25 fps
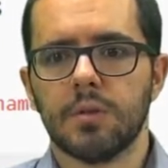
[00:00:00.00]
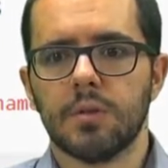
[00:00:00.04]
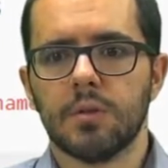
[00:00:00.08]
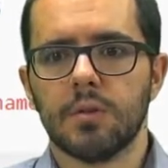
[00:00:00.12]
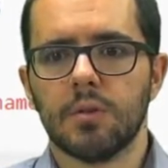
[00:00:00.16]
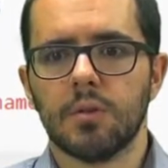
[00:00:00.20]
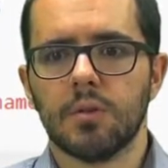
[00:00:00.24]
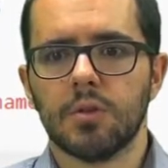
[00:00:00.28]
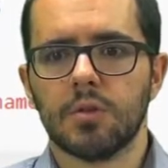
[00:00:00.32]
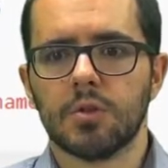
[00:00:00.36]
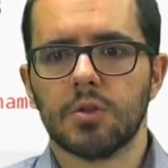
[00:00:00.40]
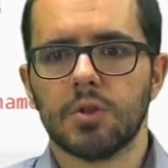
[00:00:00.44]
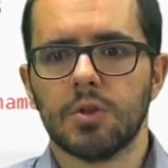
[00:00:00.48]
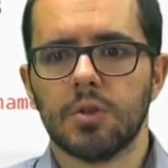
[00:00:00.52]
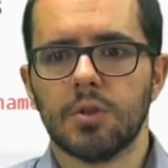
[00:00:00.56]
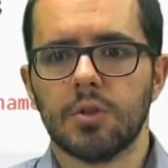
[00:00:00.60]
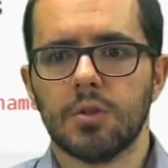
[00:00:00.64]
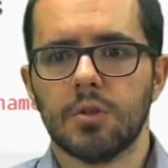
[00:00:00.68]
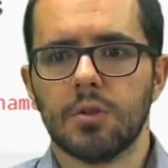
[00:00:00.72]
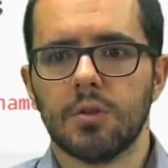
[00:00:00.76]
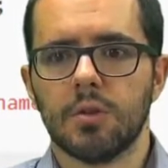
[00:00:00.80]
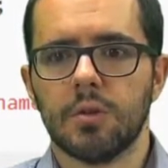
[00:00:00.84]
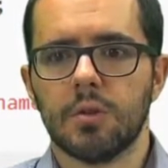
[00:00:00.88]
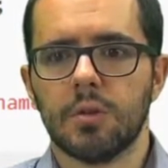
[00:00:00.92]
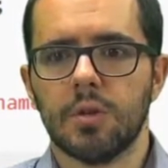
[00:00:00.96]
does
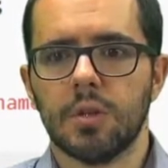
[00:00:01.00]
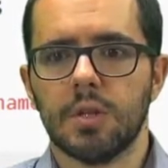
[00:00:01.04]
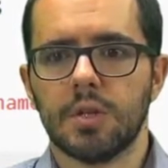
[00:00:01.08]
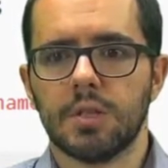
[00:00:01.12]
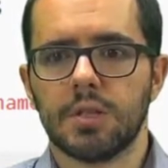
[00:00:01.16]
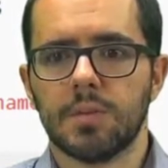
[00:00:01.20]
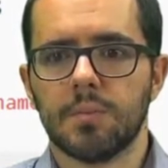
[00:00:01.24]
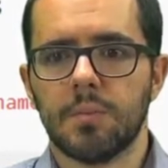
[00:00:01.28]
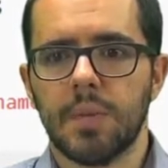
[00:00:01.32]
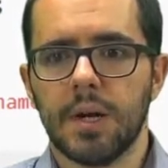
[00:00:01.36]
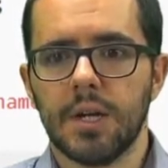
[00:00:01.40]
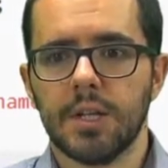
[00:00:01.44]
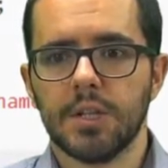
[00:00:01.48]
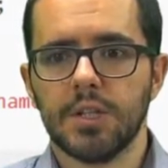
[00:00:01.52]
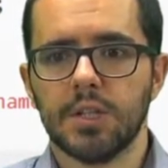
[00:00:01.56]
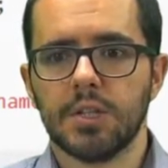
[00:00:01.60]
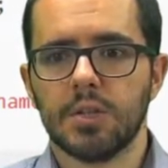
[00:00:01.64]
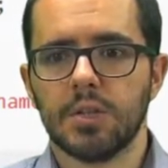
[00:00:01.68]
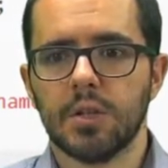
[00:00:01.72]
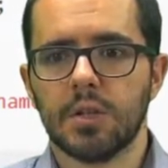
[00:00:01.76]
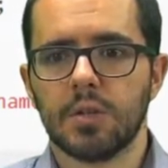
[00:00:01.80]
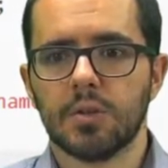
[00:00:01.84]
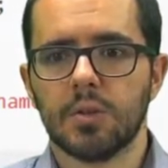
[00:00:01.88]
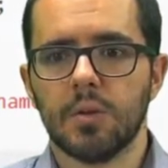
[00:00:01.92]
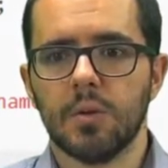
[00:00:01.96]
dispatch,
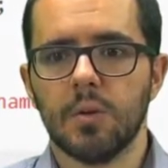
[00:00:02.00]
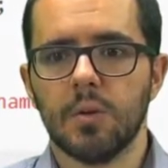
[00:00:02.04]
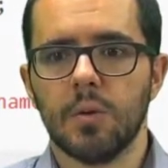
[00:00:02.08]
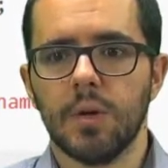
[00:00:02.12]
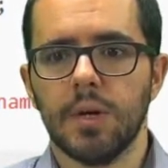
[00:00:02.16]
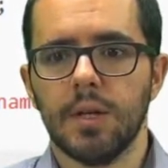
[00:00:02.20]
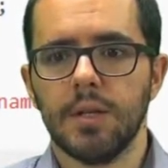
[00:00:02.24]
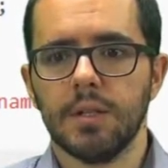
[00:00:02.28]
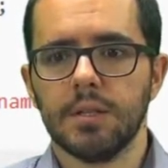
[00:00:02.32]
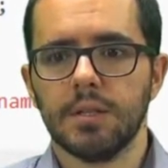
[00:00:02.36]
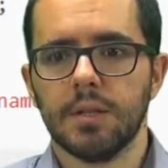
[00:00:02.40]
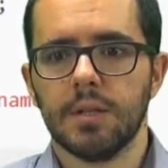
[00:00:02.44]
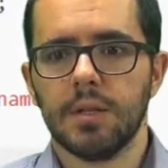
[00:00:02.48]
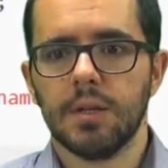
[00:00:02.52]
as always,